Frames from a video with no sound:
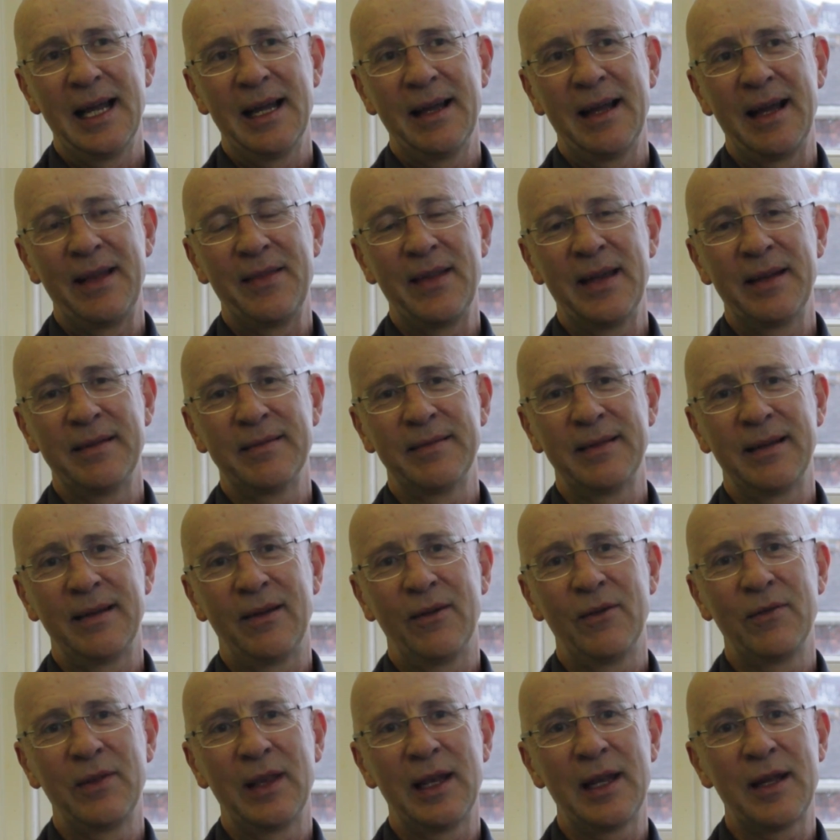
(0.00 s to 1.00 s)
and then
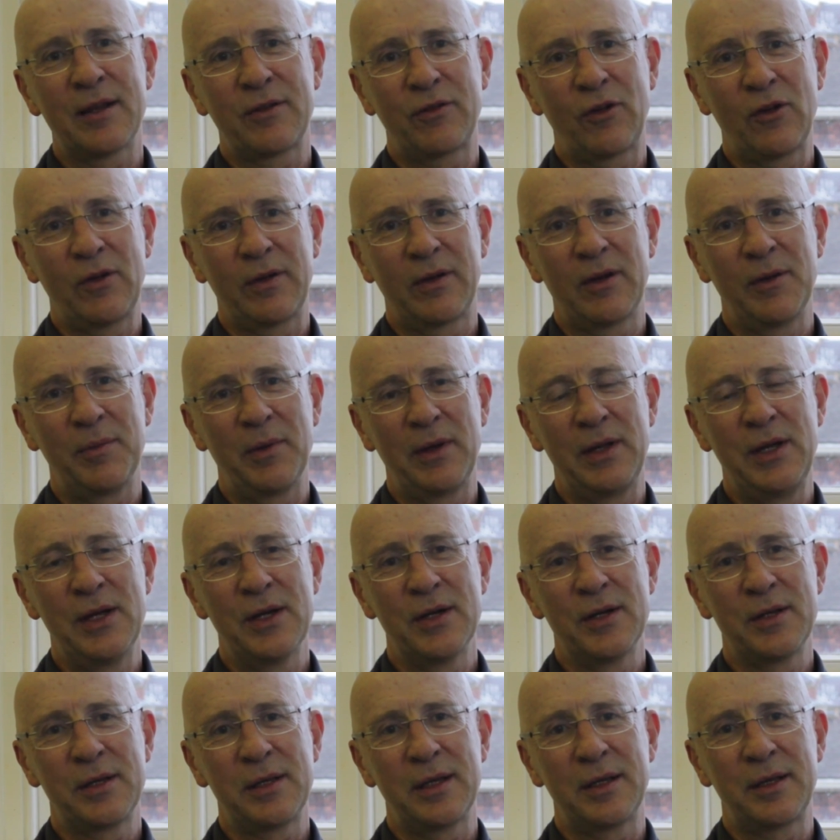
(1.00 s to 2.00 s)
over the last couple of
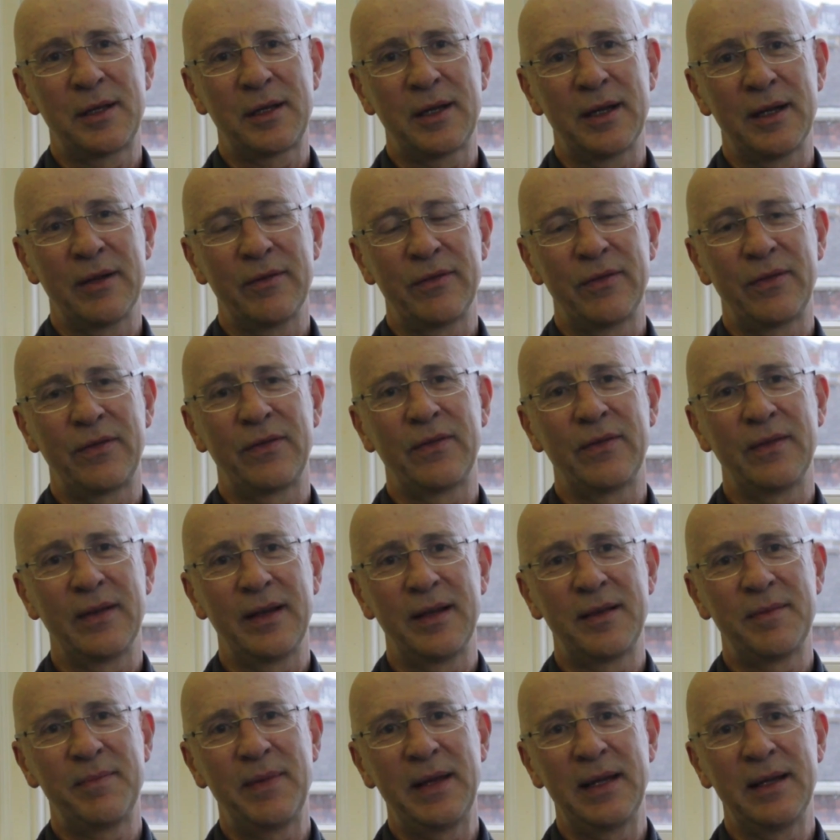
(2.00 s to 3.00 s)
years, it's
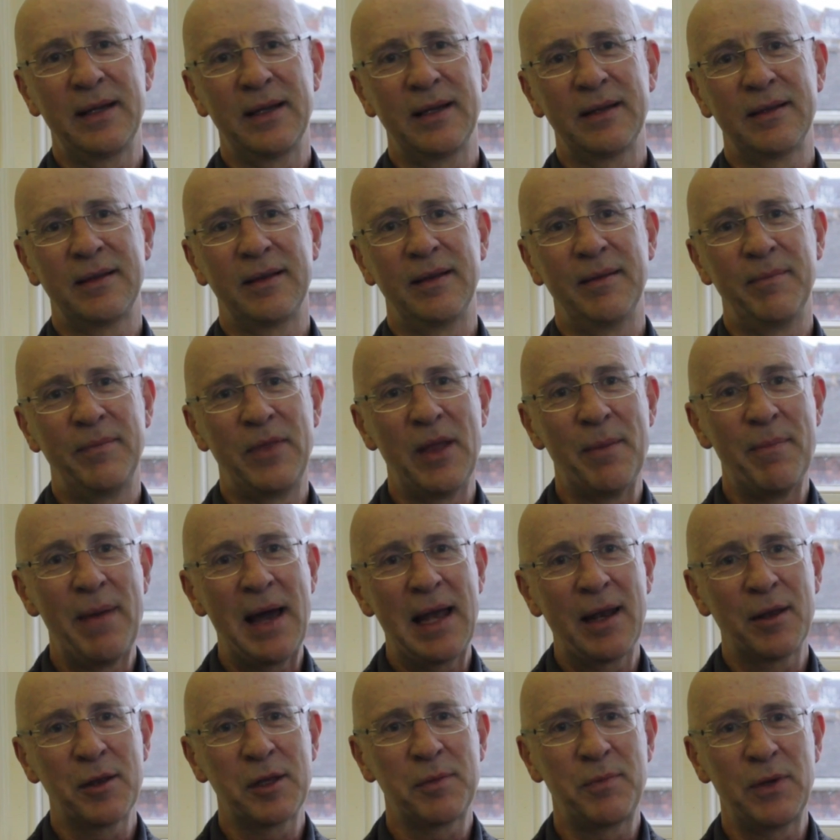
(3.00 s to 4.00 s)
been the
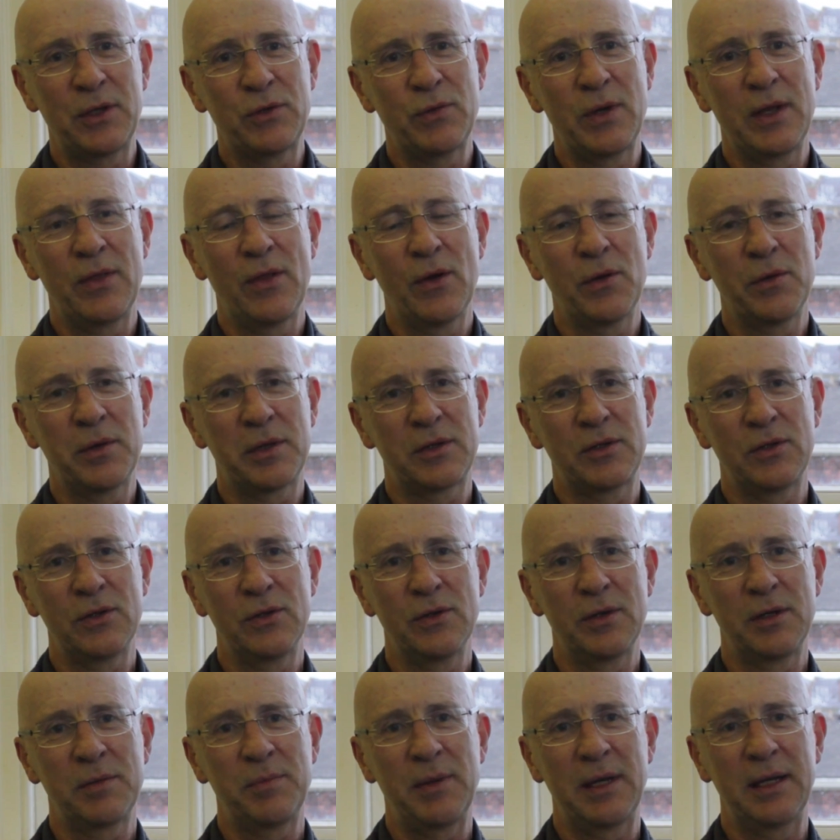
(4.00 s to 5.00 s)
balance between those two
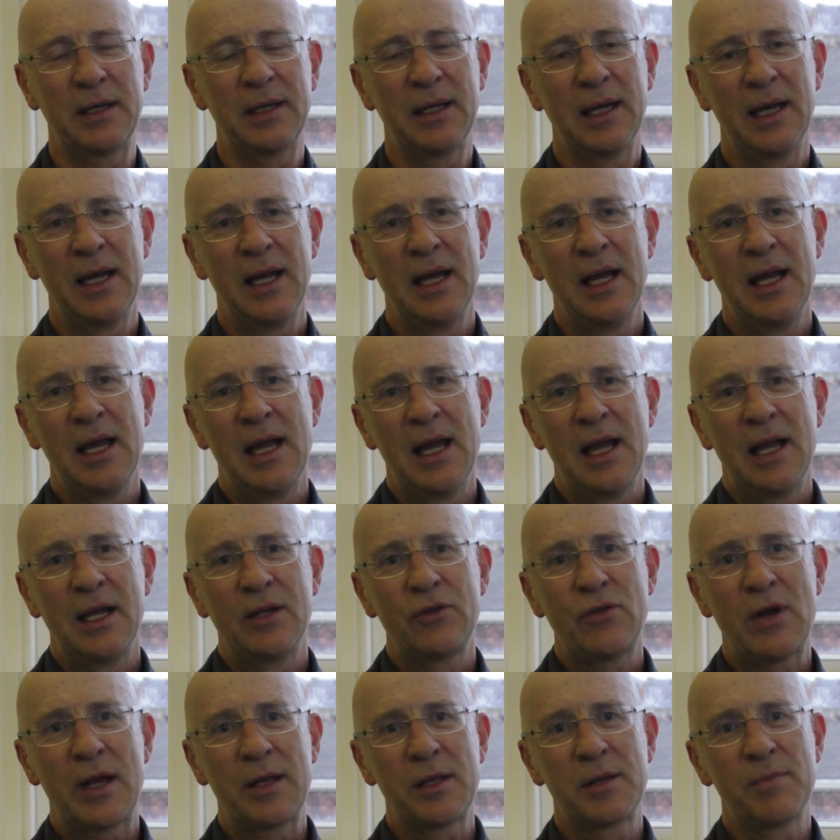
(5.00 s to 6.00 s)
has been
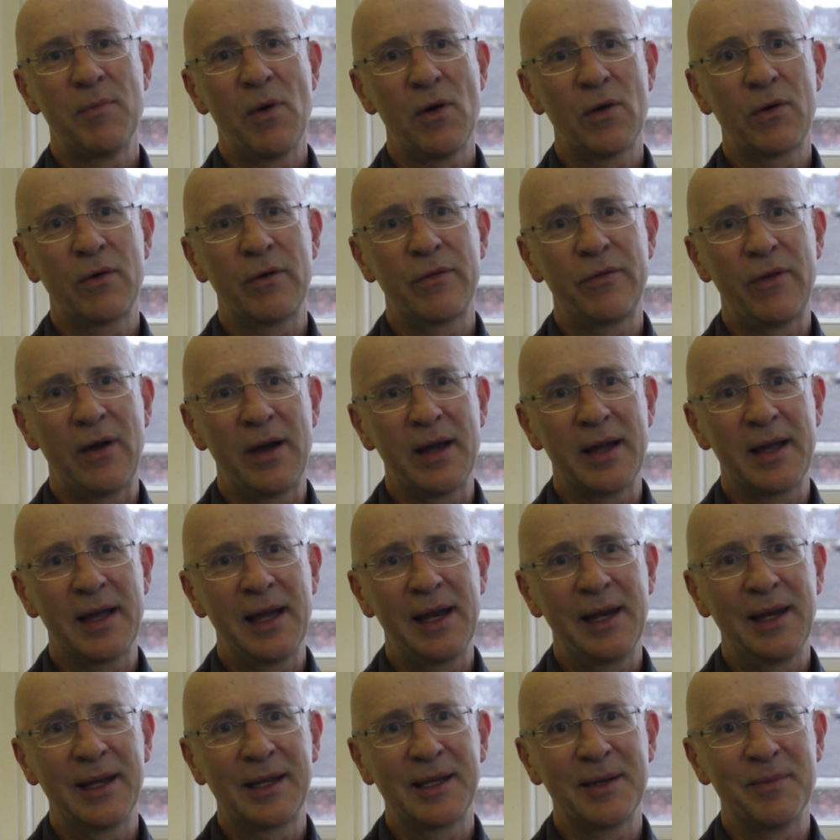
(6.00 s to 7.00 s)
transmogrifying a
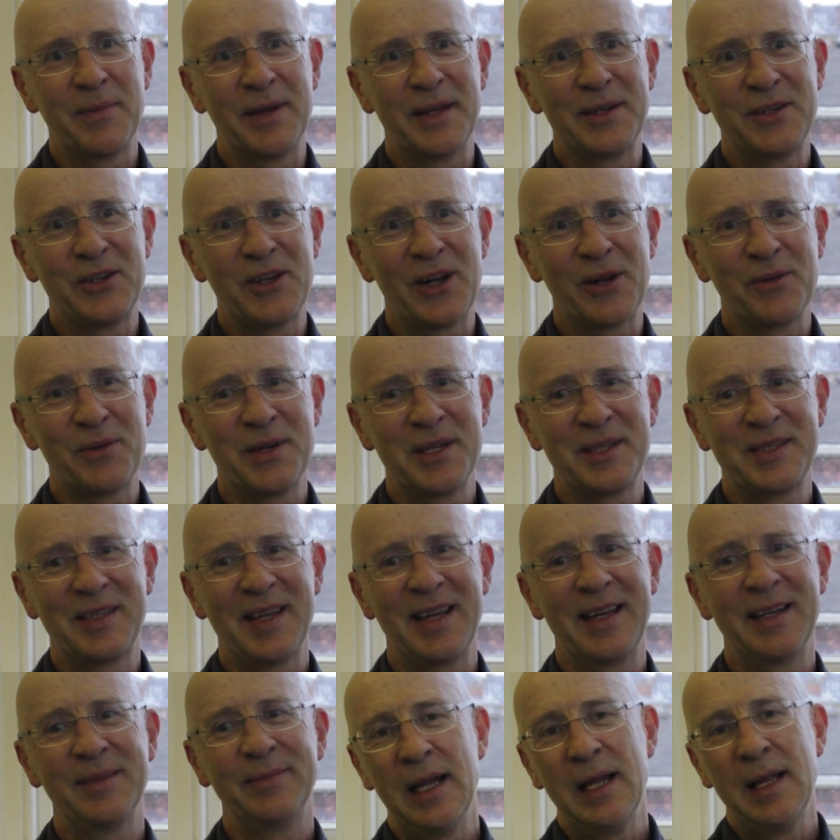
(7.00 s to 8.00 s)
little bit, shall we
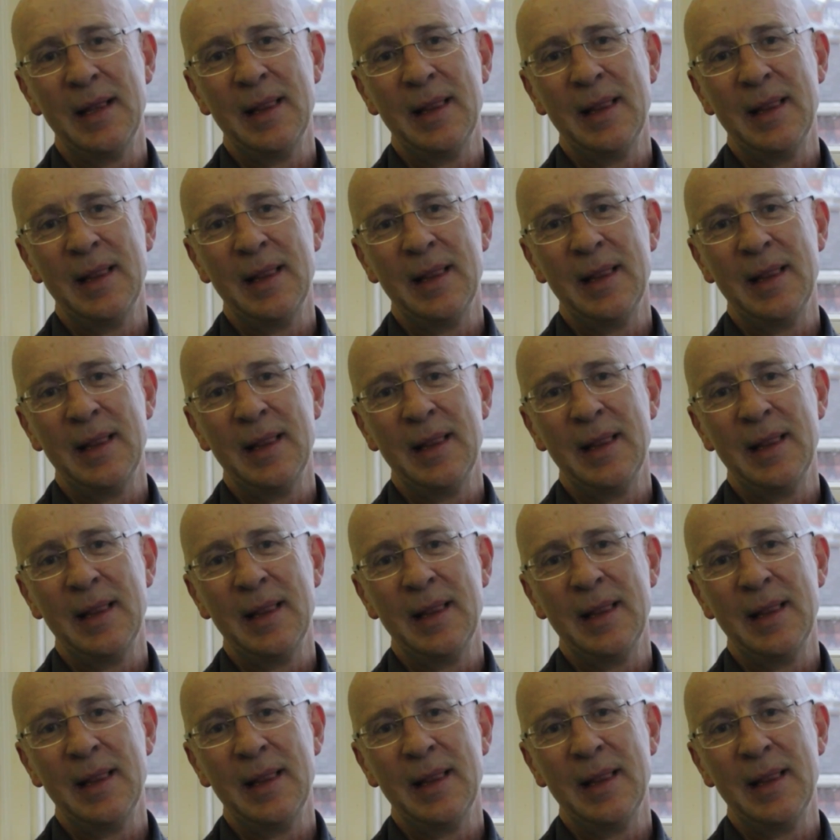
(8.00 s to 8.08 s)
say.